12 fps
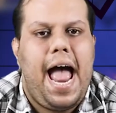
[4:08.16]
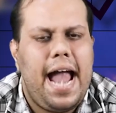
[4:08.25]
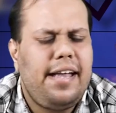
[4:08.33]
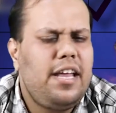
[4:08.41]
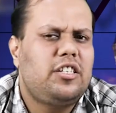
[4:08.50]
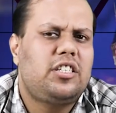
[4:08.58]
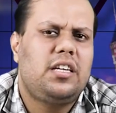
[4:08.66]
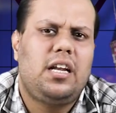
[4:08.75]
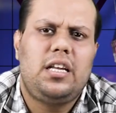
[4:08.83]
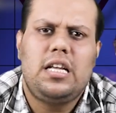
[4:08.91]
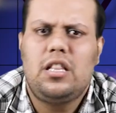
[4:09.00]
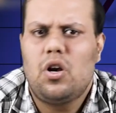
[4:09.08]

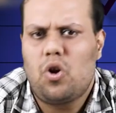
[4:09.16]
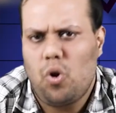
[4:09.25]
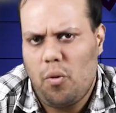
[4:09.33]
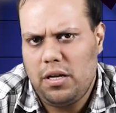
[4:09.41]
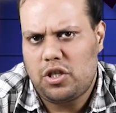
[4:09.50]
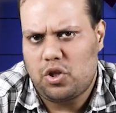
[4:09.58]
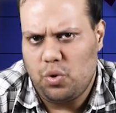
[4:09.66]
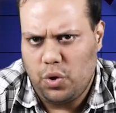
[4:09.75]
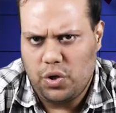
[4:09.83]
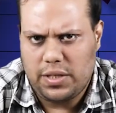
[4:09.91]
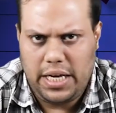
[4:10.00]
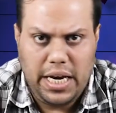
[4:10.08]
Additionally, the global
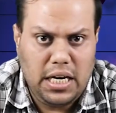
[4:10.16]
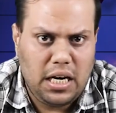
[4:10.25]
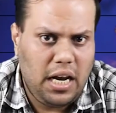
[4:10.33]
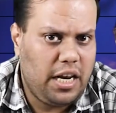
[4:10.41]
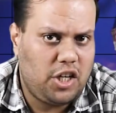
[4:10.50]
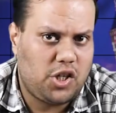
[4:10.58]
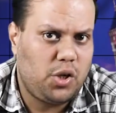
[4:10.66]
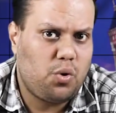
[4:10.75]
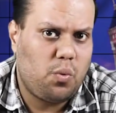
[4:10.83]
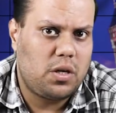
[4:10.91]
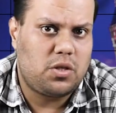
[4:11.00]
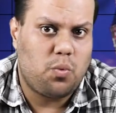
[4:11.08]
studios' inclination
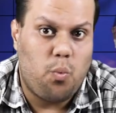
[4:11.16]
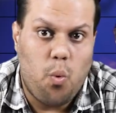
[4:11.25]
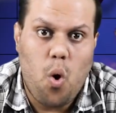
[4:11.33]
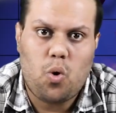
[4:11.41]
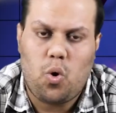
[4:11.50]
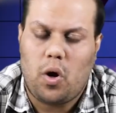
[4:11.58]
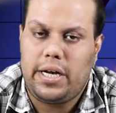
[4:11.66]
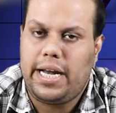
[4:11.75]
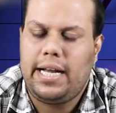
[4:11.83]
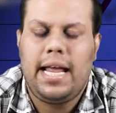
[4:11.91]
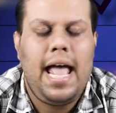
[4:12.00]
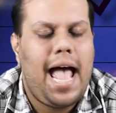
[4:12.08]
towards woke
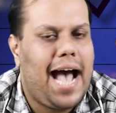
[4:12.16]
content